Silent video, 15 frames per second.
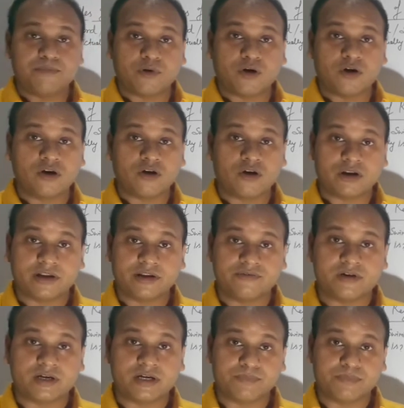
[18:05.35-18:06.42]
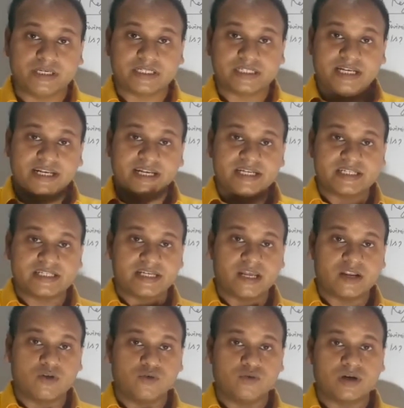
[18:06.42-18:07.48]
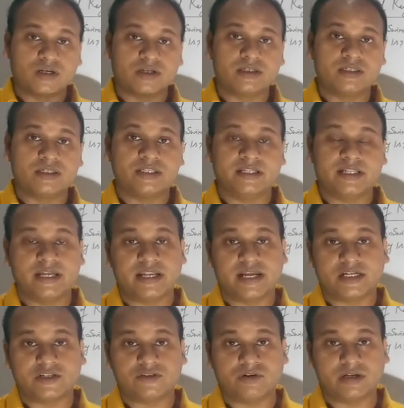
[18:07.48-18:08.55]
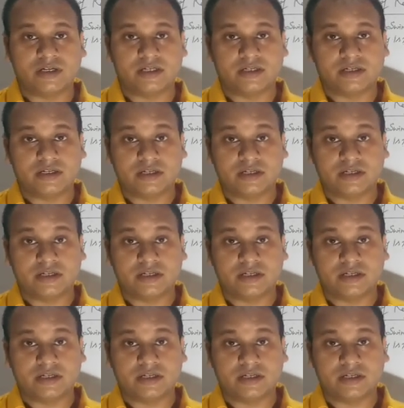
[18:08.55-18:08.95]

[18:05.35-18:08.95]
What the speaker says: pond or river appears less shallower than actually